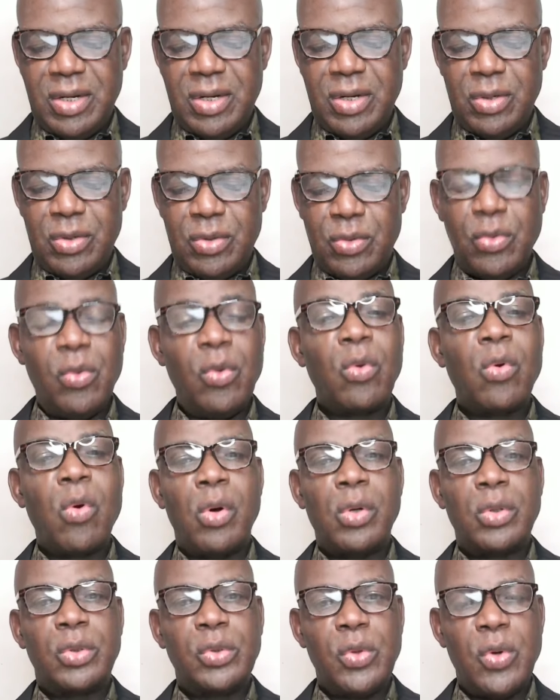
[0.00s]
to
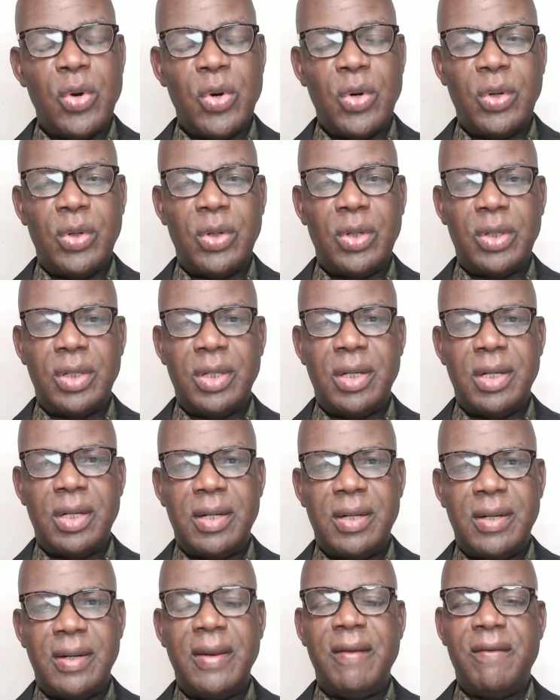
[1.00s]
control
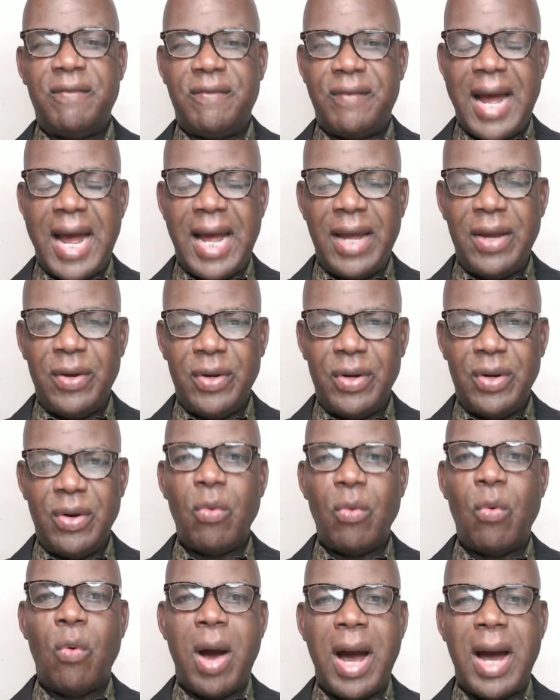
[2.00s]
the fire
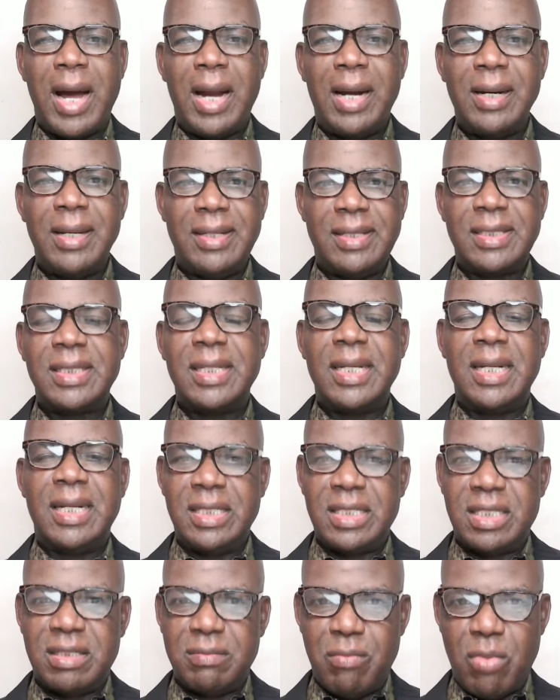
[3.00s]
while it still
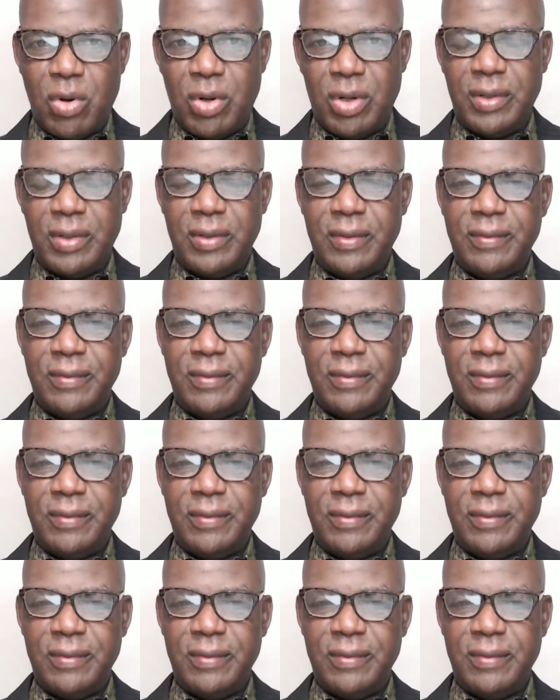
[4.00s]
is small